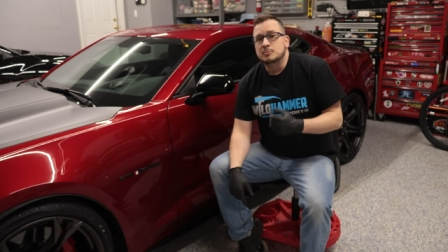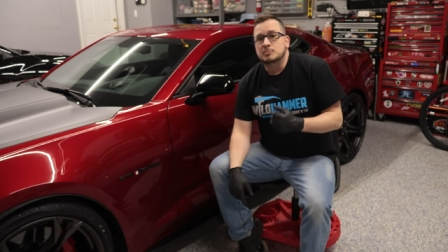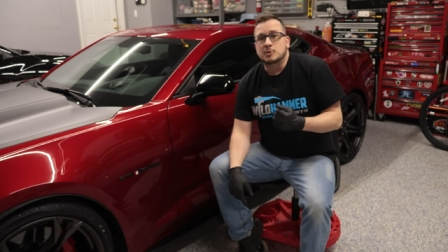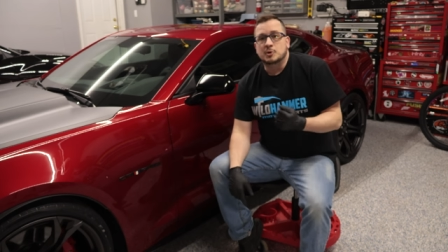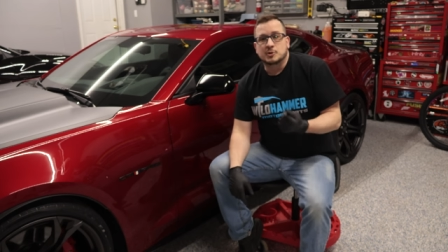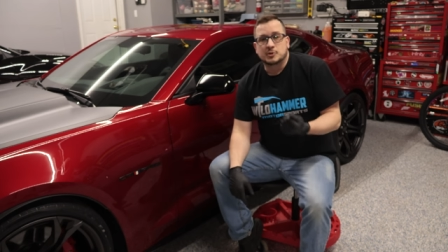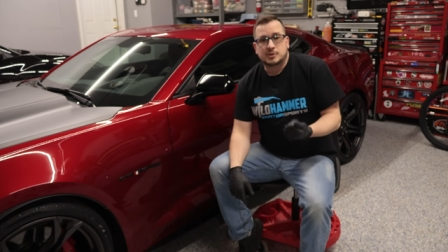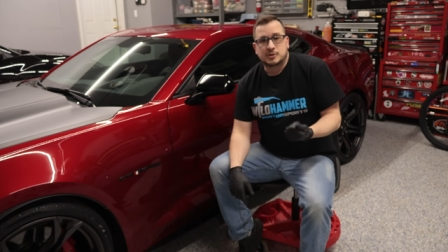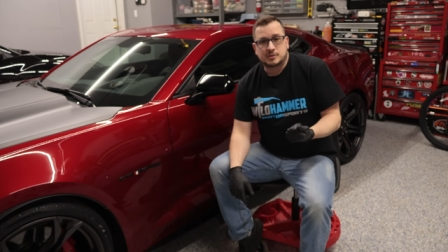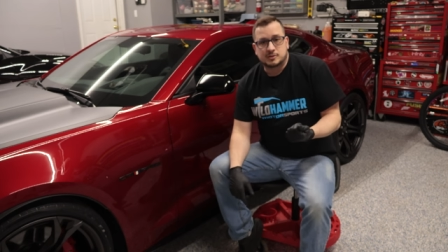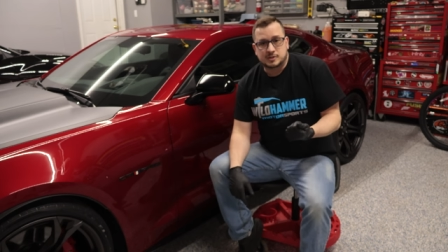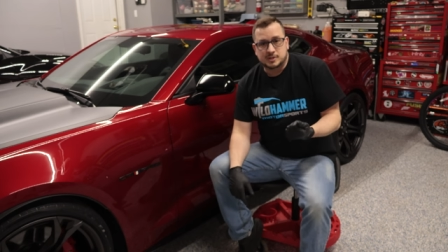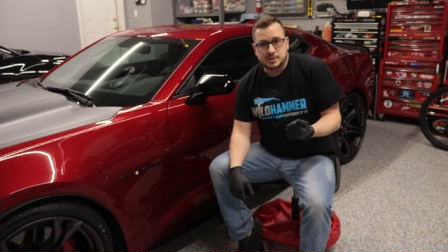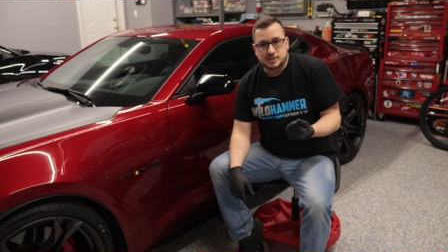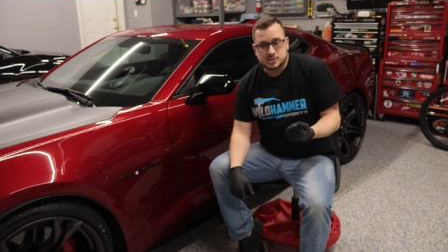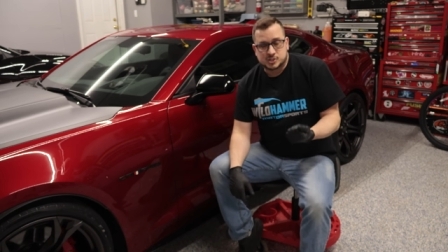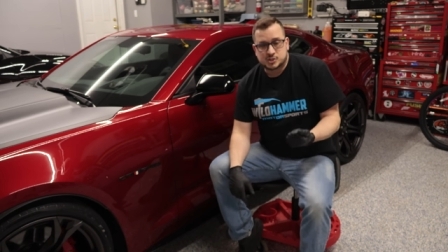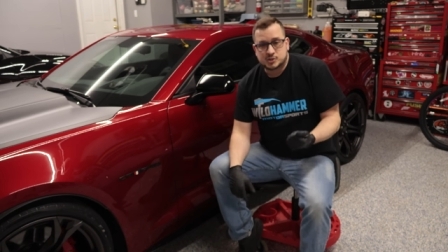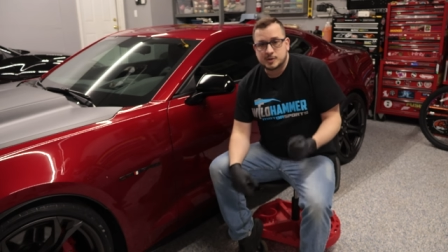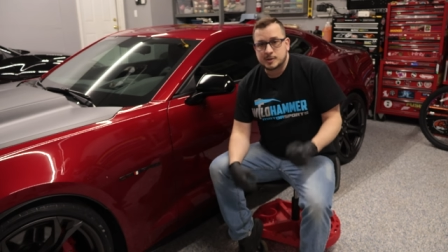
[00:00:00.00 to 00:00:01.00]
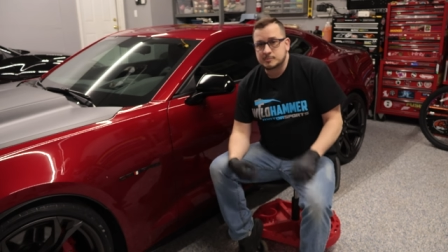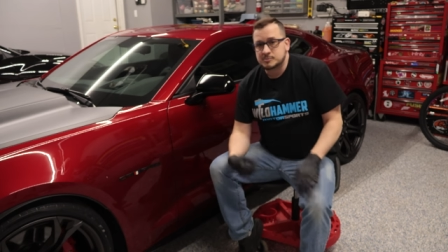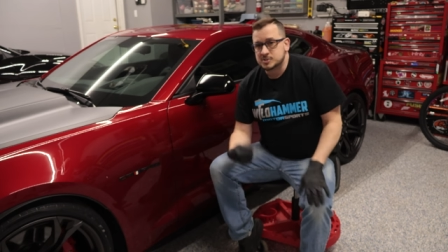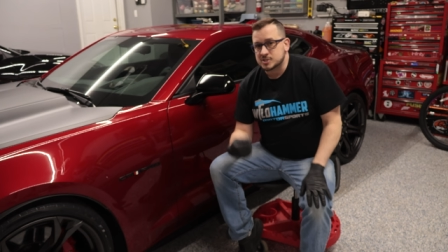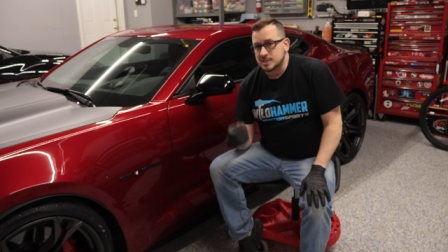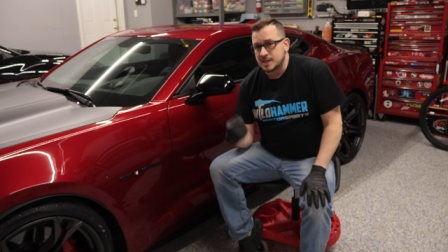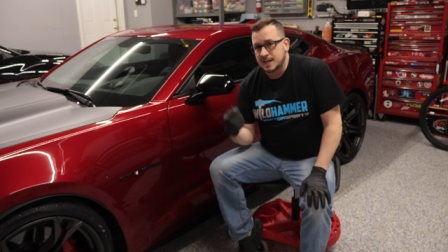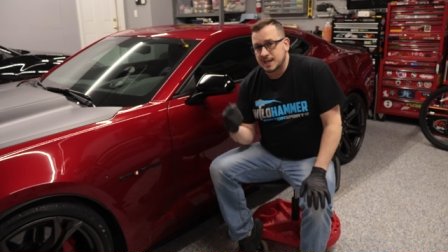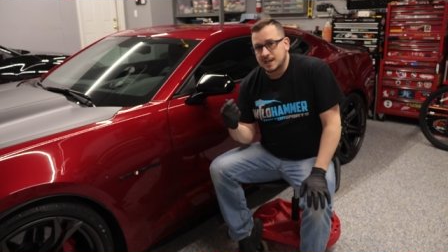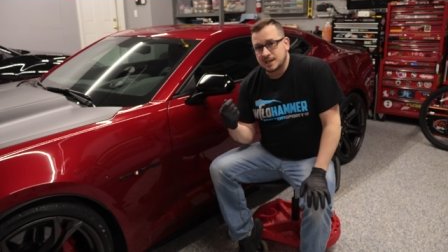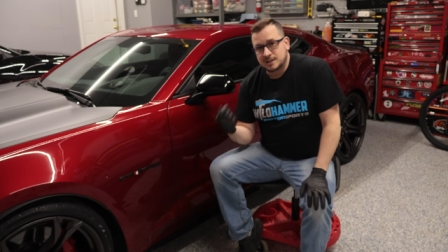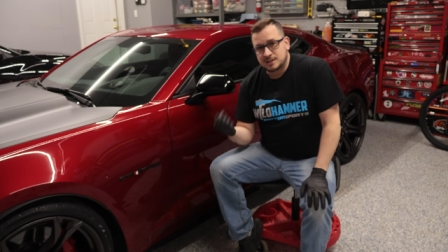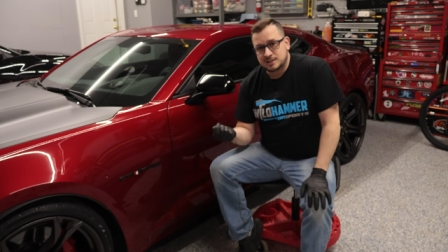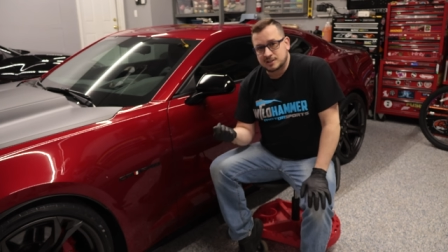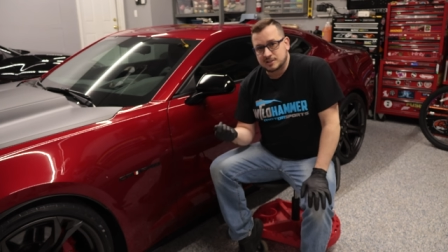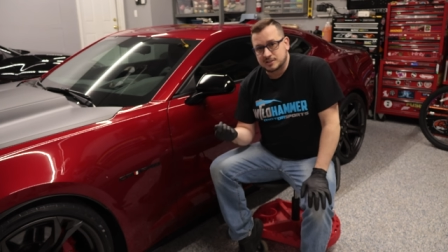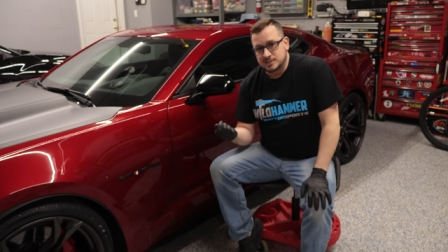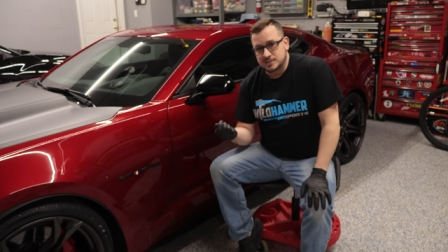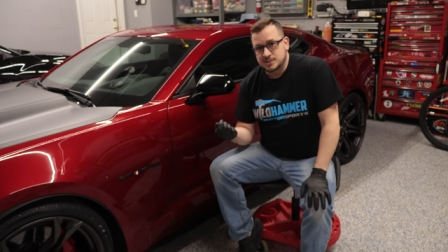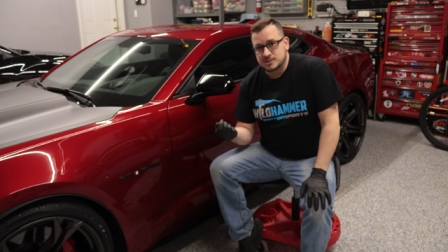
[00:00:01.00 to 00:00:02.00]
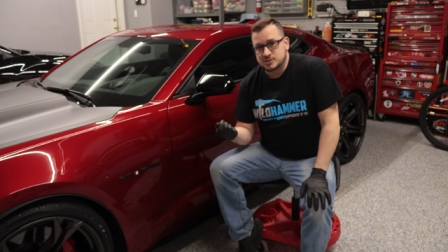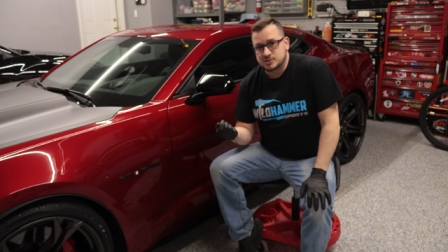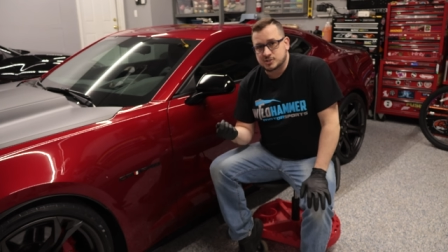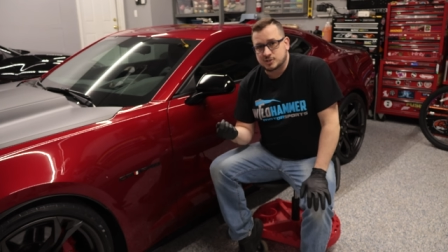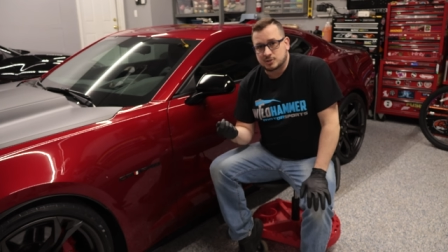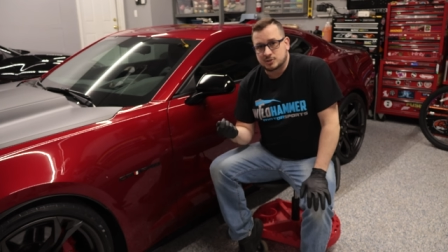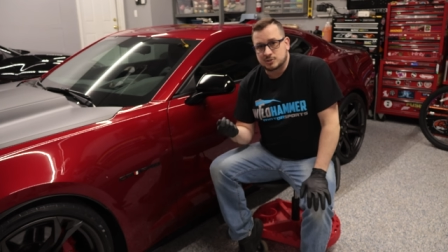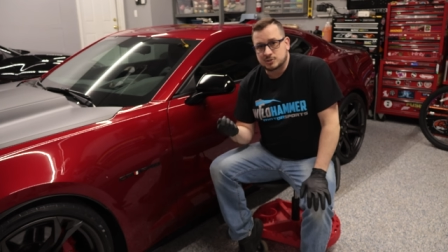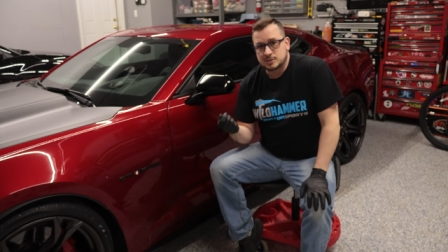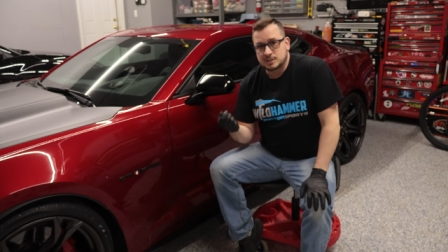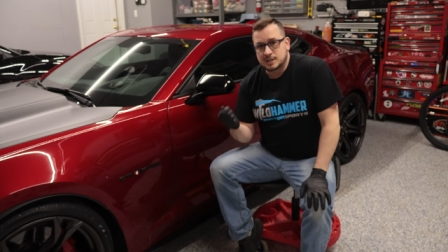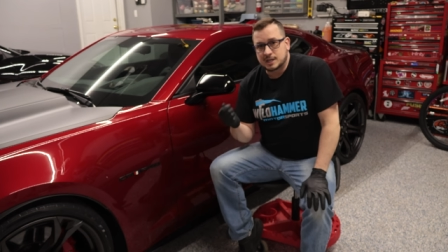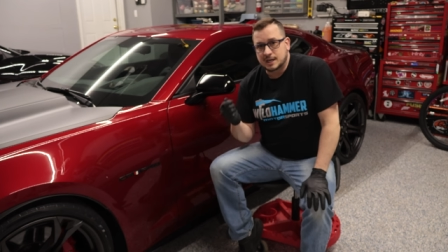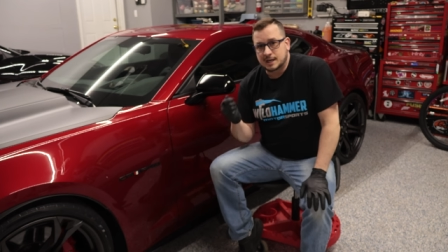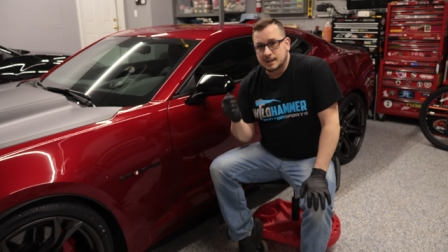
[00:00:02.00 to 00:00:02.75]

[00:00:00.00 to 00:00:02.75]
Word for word: Both the strips and the digital